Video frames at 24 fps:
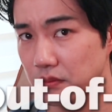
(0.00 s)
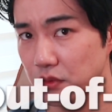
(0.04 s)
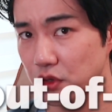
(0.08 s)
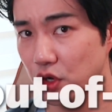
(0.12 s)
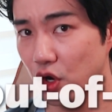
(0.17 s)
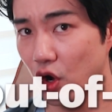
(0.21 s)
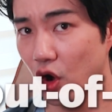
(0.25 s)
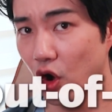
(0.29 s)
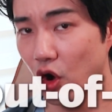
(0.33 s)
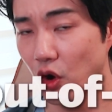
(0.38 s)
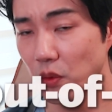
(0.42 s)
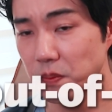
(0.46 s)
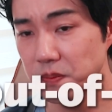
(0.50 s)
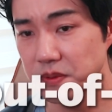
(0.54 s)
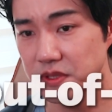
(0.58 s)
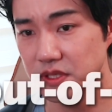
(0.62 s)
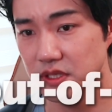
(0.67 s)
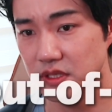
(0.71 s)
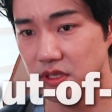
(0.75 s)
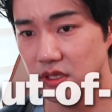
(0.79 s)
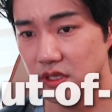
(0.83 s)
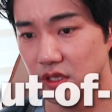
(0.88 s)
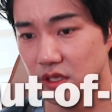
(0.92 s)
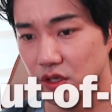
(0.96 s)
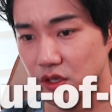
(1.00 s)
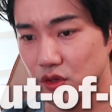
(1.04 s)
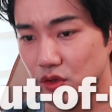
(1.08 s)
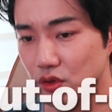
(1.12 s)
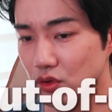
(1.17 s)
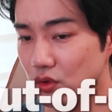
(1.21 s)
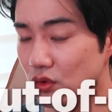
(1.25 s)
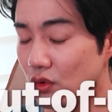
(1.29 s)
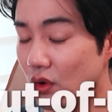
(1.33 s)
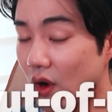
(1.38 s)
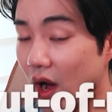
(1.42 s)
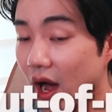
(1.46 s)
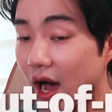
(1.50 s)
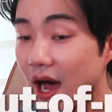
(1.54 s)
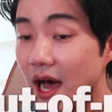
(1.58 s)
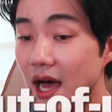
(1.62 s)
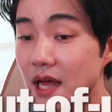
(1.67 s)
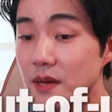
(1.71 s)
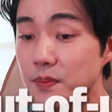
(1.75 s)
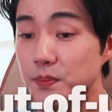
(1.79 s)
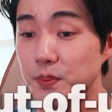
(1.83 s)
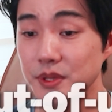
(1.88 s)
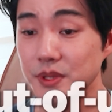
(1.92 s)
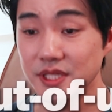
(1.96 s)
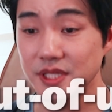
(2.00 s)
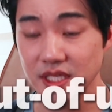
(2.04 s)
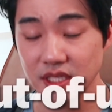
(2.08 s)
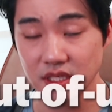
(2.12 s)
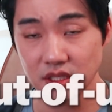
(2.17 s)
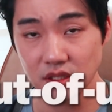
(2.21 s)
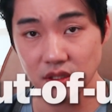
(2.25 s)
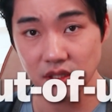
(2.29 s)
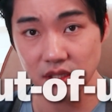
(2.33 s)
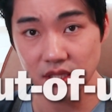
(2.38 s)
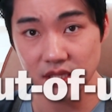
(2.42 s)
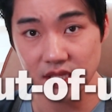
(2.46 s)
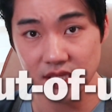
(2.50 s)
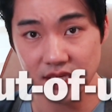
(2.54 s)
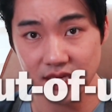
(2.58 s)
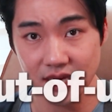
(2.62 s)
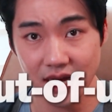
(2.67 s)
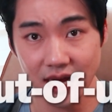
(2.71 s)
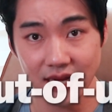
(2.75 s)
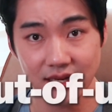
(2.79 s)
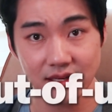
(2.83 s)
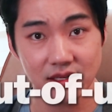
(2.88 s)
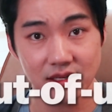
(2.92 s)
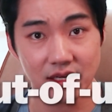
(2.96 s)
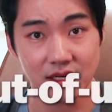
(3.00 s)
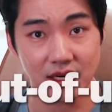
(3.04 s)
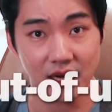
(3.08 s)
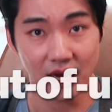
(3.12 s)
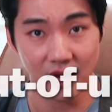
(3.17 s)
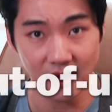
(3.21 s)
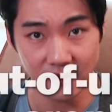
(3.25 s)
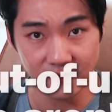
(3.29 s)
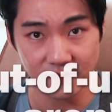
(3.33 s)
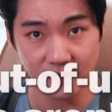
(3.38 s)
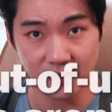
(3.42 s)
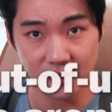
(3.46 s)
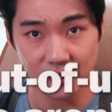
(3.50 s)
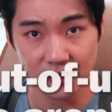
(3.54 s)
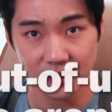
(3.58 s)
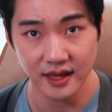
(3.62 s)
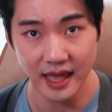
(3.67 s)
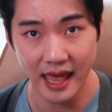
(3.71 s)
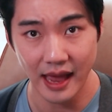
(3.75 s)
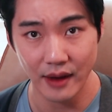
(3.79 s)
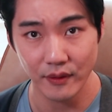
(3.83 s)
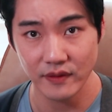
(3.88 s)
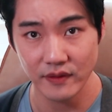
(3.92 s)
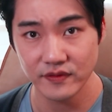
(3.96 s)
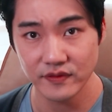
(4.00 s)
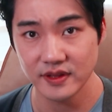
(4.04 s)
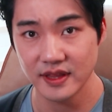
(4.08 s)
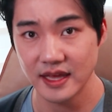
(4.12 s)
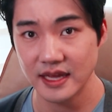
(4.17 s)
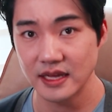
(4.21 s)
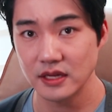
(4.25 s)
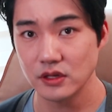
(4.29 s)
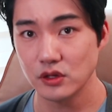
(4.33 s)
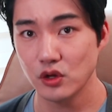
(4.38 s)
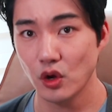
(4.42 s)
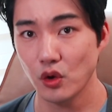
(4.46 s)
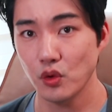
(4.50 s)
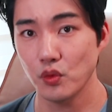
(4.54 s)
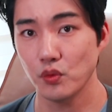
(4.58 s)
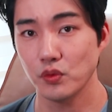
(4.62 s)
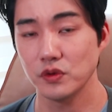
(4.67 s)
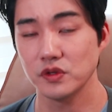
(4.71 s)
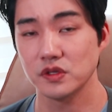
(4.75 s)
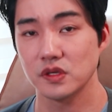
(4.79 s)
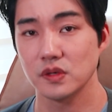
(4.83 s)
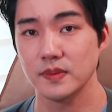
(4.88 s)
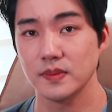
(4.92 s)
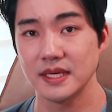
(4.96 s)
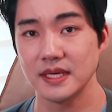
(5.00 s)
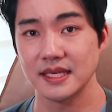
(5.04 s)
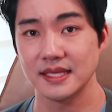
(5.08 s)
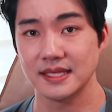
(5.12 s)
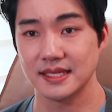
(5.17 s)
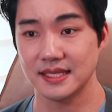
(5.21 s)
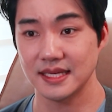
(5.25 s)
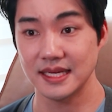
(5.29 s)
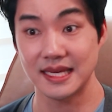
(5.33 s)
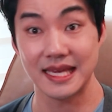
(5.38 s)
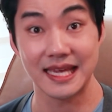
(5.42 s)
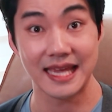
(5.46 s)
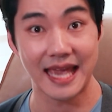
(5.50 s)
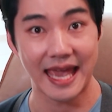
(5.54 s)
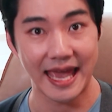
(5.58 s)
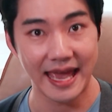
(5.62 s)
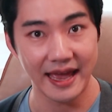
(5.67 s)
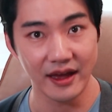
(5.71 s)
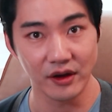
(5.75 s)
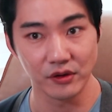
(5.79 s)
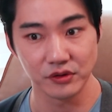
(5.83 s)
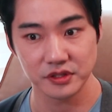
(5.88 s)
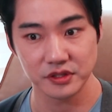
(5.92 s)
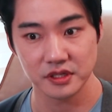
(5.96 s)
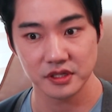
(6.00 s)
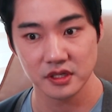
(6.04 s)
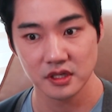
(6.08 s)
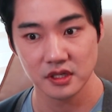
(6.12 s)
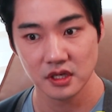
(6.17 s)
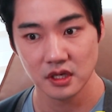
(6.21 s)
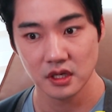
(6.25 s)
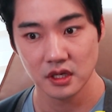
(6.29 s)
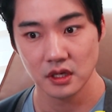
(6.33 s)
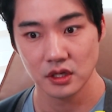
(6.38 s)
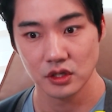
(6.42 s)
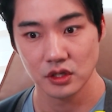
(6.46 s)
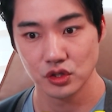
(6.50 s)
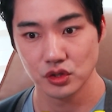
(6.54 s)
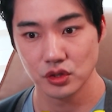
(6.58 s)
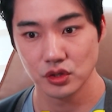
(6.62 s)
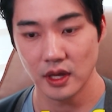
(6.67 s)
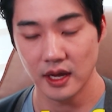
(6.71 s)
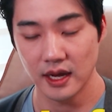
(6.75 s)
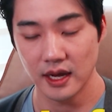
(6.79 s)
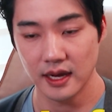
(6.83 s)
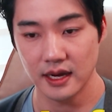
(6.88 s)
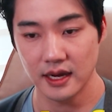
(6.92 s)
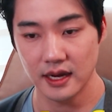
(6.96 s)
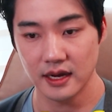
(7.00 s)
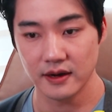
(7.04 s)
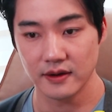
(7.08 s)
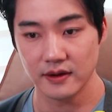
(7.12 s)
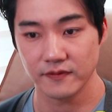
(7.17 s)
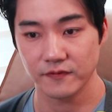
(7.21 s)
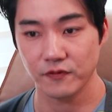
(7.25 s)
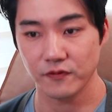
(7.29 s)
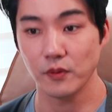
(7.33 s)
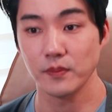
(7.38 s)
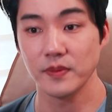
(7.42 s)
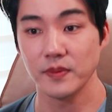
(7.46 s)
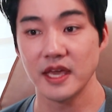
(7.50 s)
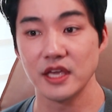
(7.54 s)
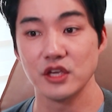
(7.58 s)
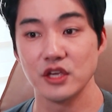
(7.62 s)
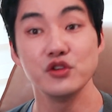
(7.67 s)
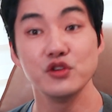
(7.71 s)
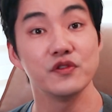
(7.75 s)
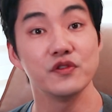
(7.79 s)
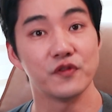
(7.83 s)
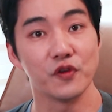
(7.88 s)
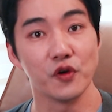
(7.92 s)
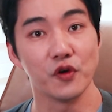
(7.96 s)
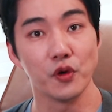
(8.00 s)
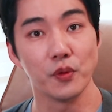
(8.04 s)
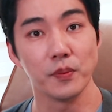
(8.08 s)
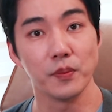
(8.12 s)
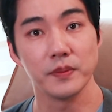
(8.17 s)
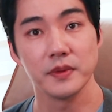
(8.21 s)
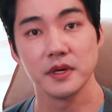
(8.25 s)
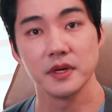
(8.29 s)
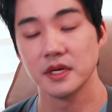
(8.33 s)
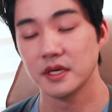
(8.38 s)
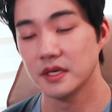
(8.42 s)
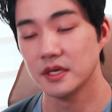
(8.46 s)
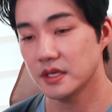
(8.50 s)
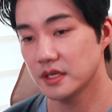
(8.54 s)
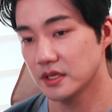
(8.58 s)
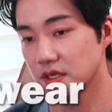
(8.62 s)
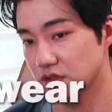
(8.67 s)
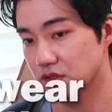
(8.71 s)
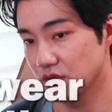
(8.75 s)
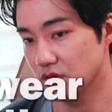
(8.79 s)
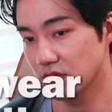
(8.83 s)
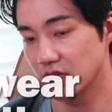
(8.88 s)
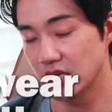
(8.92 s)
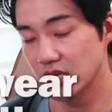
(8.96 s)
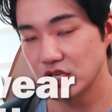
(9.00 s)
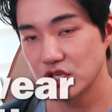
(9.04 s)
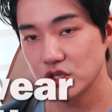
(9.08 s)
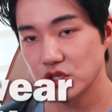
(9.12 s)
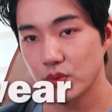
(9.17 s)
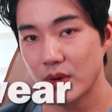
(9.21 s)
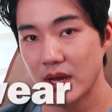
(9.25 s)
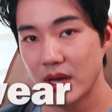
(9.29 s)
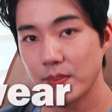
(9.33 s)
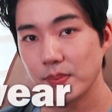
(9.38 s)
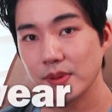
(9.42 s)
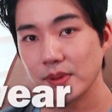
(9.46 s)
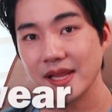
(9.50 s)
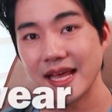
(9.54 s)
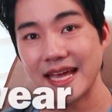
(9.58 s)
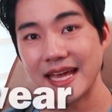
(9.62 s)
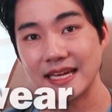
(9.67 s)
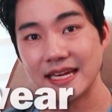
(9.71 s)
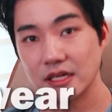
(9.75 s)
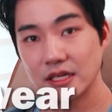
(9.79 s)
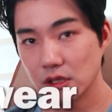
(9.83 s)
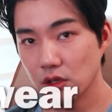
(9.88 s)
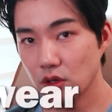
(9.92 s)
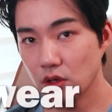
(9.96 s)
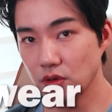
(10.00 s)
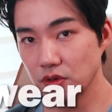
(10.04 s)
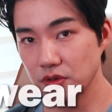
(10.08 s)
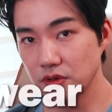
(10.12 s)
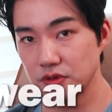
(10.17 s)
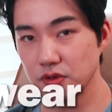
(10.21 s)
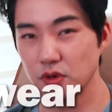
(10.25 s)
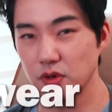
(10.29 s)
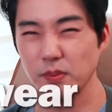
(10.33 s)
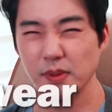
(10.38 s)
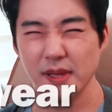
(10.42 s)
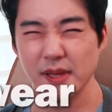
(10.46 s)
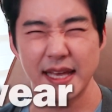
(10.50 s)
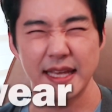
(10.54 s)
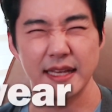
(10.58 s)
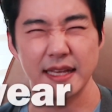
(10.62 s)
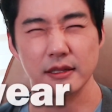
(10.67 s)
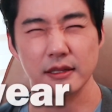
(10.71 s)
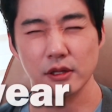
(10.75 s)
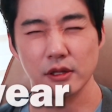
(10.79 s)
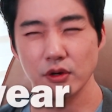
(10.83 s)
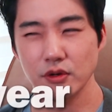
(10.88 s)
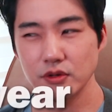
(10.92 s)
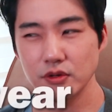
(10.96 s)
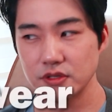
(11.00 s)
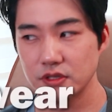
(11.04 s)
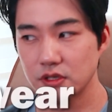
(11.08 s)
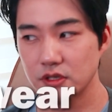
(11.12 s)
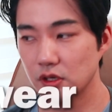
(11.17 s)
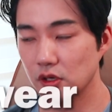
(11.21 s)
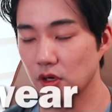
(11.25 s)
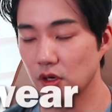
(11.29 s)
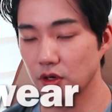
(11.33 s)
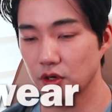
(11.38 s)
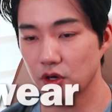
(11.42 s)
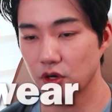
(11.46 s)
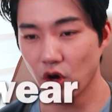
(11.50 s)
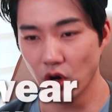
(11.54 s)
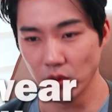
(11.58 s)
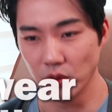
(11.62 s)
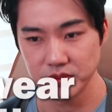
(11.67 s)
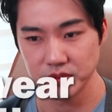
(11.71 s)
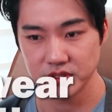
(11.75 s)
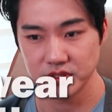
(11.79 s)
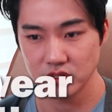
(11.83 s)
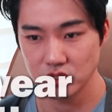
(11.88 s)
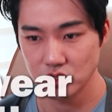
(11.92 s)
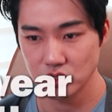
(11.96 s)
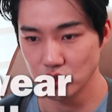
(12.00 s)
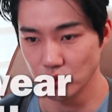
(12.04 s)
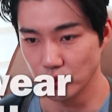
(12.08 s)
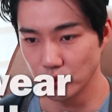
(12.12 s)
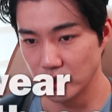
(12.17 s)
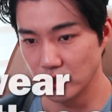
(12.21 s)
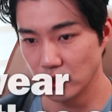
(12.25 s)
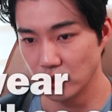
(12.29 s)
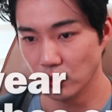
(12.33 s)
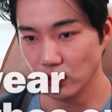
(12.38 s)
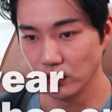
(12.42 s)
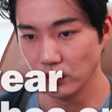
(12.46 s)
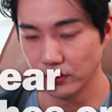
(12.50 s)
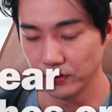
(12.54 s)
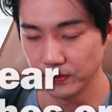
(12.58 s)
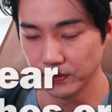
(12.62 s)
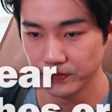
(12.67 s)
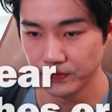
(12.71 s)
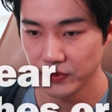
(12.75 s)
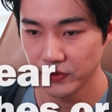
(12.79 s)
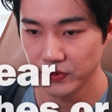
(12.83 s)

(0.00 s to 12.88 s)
cops who aren't particularly undercover, however, they don't want to be sticking out uh, from their uniform. So they just wear plain clothes or plain clothes cops, should we call them.